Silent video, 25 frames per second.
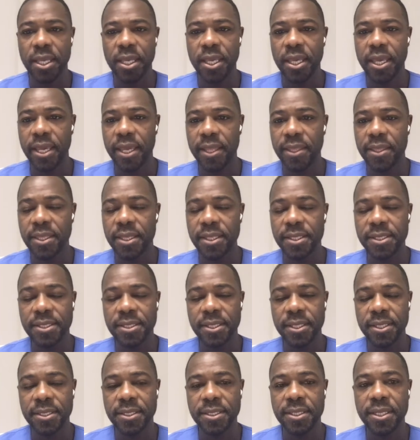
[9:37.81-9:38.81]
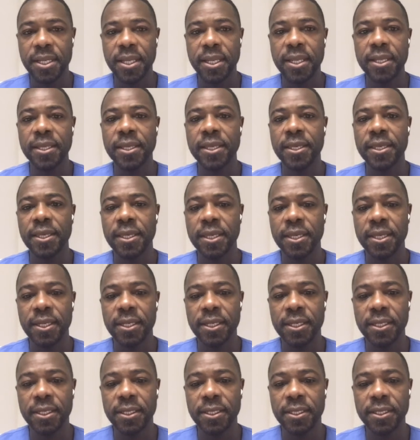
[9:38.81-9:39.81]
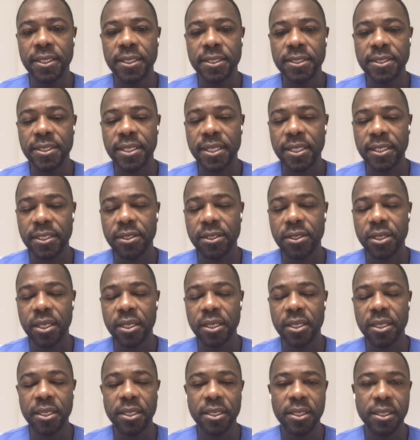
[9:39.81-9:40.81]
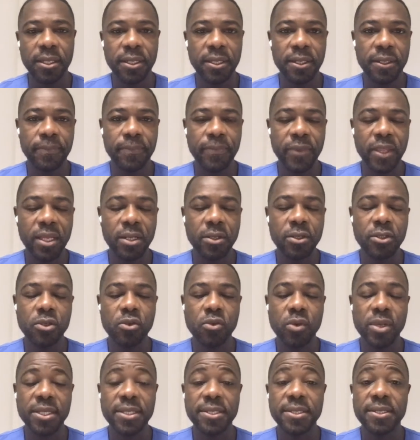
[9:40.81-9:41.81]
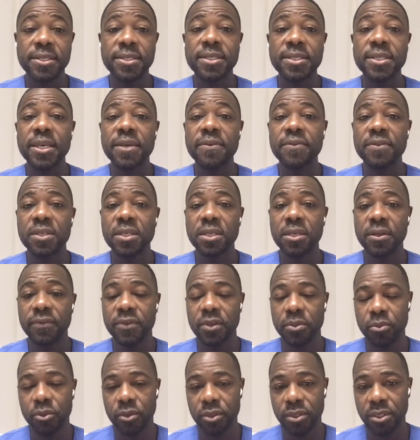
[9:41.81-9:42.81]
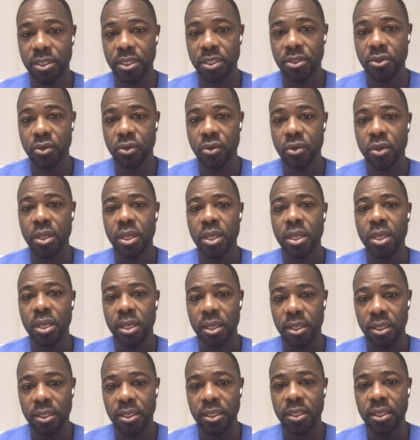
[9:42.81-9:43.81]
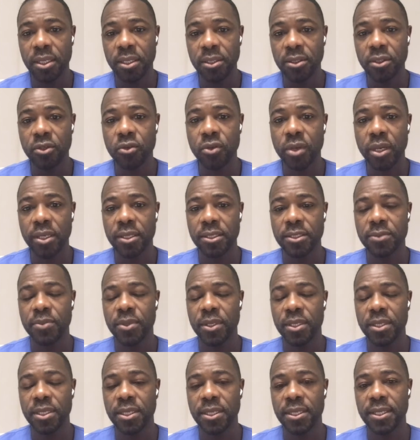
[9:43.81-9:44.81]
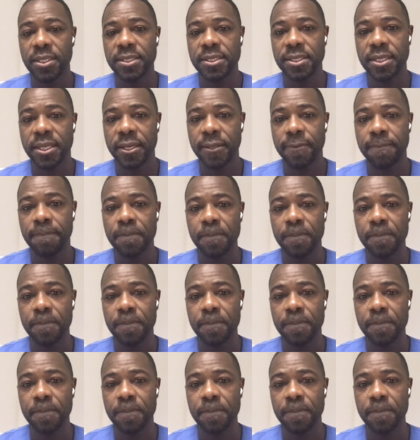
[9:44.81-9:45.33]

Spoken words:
And this is clearly, clearly illustrates the safety of the procedure in the tricuspid side.